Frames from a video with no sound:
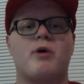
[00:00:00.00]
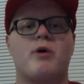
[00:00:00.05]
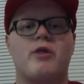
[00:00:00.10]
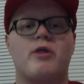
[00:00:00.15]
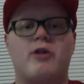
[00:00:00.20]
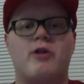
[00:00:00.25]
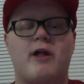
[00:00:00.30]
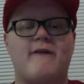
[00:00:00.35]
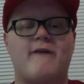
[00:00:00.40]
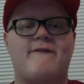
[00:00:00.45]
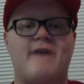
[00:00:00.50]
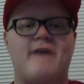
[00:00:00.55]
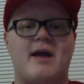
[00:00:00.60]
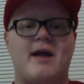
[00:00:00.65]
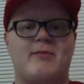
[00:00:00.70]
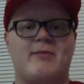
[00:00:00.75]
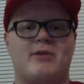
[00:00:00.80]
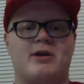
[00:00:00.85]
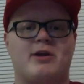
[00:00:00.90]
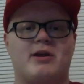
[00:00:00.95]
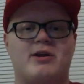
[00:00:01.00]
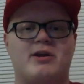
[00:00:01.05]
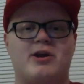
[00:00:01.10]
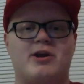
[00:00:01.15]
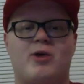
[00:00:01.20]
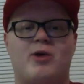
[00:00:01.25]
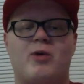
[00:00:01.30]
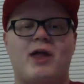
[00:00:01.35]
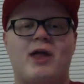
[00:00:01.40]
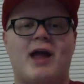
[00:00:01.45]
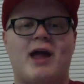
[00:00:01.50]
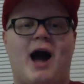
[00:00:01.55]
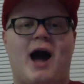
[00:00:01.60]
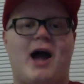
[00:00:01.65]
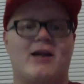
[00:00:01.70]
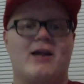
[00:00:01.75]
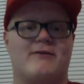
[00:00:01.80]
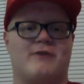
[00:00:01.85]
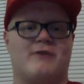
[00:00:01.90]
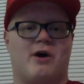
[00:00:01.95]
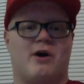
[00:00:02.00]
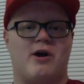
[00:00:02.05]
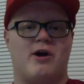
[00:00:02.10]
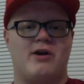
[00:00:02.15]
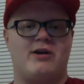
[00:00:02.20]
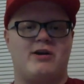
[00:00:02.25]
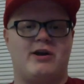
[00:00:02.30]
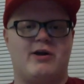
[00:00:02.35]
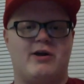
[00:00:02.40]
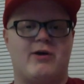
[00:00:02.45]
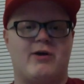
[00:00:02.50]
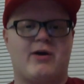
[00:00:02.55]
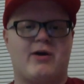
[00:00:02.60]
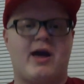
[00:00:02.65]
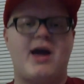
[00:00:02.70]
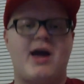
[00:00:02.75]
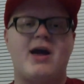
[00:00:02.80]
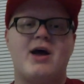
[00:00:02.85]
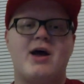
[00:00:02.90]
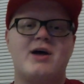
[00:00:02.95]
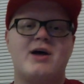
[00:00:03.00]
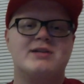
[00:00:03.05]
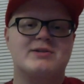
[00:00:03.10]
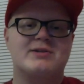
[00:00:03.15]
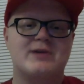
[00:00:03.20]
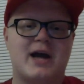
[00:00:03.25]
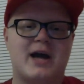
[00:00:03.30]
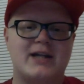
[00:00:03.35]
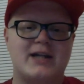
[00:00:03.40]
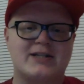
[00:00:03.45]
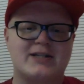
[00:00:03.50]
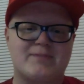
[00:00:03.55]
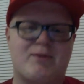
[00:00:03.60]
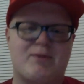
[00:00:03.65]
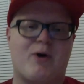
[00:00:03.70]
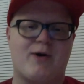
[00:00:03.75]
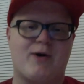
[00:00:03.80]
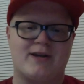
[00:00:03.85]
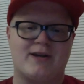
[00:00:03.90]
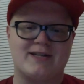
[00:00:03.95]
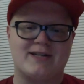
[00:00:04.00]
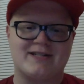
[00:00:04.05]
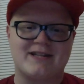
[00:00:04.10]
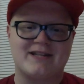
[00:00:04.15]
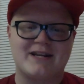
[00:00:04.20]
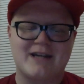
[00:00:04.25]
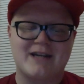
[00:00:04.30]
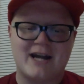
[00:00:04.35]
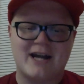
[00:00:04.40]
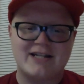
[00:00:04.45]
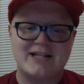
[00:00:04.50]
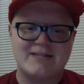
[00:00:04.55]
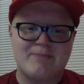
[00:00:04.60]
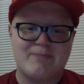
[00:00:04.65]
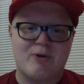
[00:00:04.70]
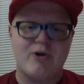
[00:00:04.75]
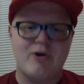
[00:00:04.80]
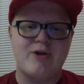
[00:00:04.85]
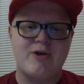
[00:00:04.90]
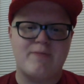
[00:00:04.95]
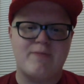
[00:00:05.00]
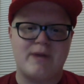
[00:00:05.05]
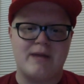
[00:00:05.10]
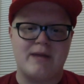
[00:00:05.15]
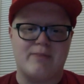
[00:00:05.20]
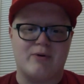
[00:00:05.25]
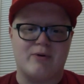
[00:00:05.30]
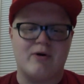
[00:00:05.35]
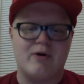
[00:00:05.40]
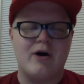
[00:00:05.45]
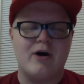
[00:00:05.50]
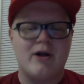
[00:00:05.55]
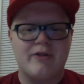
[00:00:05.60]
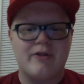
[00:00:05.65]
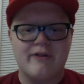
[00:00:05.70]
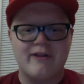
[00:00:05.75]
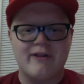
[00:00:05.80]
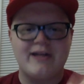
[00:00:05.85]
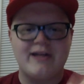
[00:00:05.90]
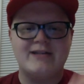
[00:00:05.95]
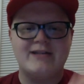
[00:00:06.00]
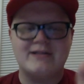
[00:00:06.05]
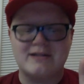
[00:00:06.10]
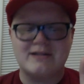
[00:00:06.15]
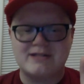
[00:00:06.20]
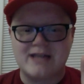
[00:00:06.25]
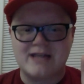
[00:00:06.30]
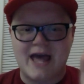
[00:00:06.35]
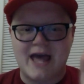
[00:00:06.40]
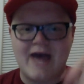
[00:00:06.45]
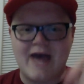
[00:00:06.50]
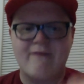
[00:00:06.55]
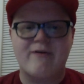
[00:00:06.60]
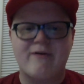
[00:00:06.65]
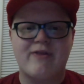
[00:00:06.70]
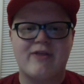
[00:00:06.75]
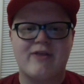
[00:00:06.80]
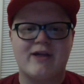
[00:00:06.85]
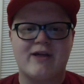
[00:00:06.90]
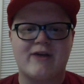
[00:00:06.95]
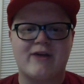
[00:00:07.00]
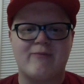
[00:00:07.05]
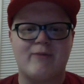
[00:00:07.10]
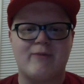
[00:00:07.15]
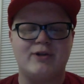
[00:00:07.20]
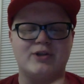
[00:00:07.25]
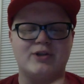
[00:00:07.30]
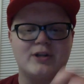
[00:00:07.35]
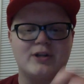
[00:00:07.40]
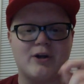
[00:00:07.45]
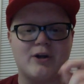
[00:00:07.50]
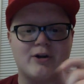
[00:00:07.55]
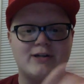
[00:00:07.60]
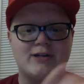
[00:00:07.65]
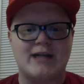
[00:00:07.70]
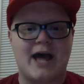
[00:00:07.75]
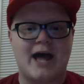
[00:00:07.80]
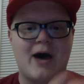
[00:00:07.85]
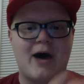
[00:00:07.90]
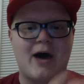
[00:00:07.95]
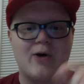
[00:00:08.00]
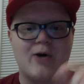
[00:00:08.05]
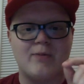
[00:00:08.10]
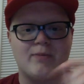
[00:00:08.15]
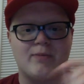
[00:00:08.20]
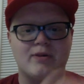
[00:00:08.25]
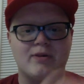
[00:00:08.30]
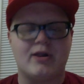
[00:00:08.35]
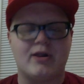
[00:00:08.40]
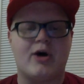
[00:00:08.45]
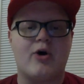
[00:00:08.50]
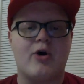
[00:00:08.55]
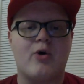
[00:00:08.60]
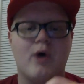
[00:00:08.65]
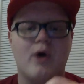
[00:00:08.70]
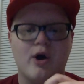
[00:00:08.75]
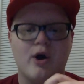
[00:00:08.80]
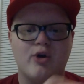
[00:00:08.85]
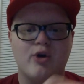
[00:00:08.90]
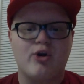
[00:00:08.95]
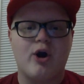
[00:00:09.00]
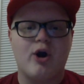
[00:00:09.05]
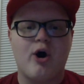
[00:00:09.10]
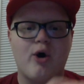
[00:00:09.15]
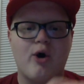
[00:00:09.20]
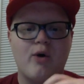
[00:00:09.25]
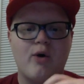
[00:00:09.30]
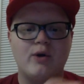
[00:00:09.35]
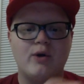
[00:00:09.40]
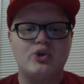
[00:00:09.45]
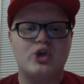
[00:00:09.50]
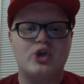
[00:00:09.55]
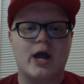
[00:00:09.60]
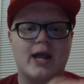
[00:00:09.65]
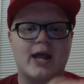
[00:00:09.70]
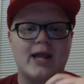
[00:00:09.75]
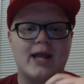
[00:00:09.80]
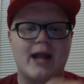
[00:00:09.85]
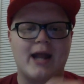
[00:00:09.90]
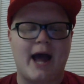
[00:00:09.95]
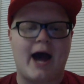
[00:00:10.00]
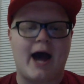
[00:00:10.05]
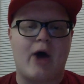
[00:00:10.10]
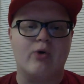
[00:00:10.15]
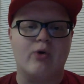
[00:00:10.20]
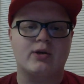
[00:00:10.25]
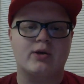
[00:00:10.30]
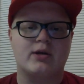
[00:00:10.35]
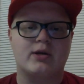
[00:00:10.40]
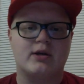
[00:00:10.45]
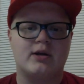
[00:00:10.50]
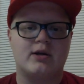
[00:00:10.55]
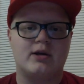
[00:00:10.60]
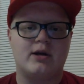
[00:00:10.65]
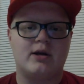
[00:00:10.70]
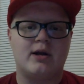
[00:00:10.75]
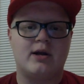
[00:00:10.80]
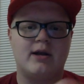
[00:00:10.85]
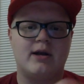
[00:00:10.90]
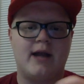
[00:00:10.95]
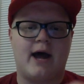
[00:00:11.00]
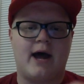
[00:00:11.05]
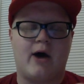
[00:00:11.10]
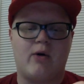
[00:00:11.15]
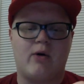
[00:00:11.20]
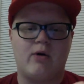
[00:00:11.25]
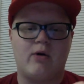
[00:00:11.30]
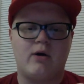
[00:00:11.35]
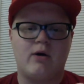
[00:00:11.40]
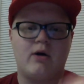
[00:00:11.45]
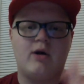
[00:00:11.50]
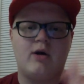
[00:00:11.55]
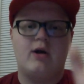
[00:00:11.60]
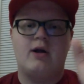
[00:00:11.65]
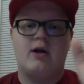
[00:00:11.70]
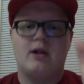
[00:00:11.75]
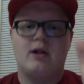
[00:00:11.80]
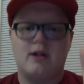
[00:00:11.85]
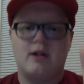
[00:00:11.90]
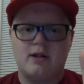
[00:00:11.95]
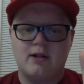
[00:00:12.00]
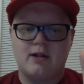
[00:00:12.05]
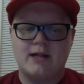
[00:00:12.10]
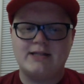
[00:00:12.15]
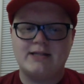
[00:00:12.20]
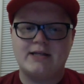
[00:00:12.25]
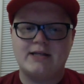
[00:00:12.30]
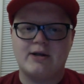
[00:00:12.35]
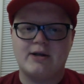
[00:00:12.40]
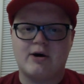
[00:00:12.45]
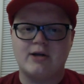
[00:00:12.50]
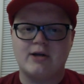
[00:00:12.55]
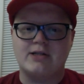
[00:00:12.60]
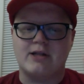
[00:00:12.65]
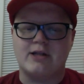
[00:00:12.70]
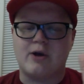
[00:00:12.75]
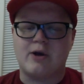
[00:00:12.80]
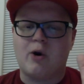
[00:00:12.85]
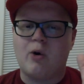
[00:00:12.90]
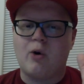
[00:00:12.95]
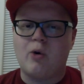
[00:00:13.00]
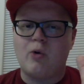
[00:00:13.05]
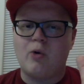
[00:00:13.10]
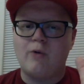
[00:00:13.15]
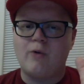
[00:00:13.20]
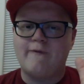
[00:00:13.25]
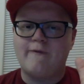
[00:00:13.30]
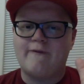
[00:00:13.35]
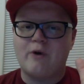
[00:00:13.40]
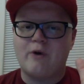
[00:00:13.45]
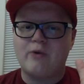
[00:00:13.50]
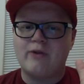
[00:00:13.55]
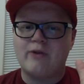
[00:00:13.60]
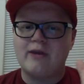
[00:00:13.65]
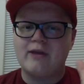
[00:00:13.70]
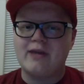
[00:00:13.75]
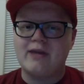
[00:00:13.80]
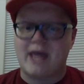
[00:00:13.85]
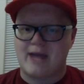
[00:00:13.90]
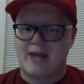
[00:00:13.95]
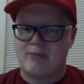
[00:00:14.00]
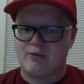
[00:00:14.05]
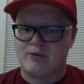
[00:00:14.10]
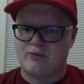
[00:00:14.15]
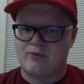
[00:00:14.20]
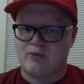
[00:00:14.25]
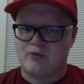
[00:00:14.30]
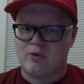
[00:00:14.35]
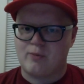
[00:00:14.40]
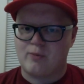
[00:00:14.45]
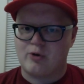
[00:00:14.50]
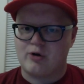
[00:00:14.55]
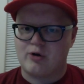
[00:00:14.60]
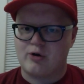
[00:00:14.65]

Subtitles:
They're like family. You know, we're like Olive Garden here, okay? So you got to support us. You got to support your people. The links to everything I've mentioned are down below. Go check it out. Now, let's get on to the old folks at Game Informer.